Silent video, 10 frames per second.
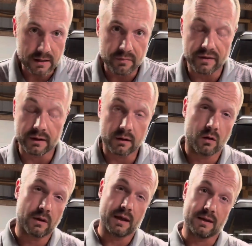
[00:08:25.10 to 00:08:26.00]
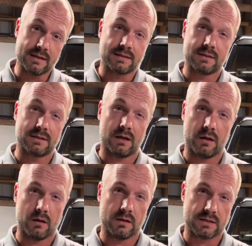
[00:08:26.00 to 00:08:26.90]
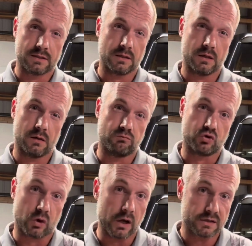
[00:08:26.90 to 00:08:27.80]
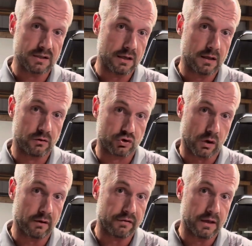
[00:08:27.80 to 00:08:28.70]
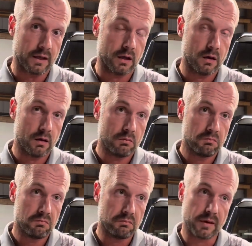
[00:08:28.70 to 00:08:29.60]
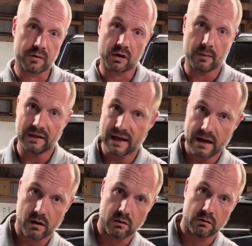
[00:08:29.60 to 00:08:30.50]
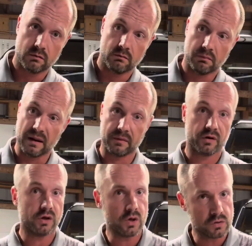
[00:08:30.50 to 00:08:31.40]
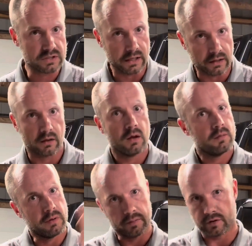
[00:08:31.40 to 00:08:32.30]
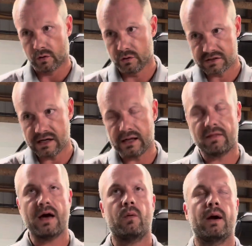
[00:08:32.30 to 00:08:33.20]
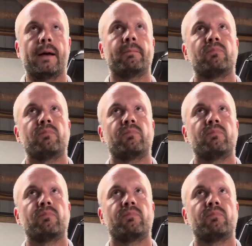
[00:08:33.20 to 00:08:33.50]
I'm thinking, okay, is this a drug thing? Maybe they're coming down. Maybe they're using. Maybe they're hallucinating that way.